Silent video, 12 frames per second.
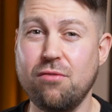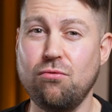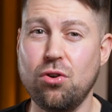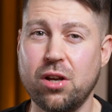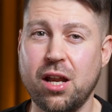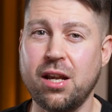it
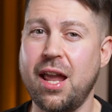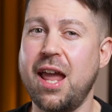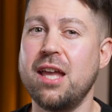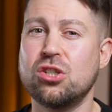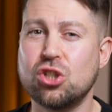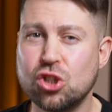running, it
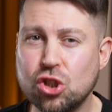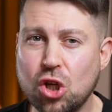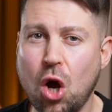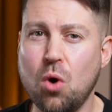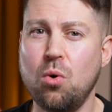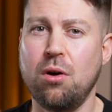is
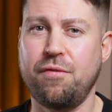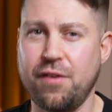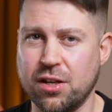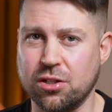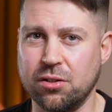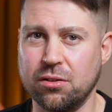so
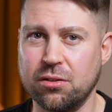efficient.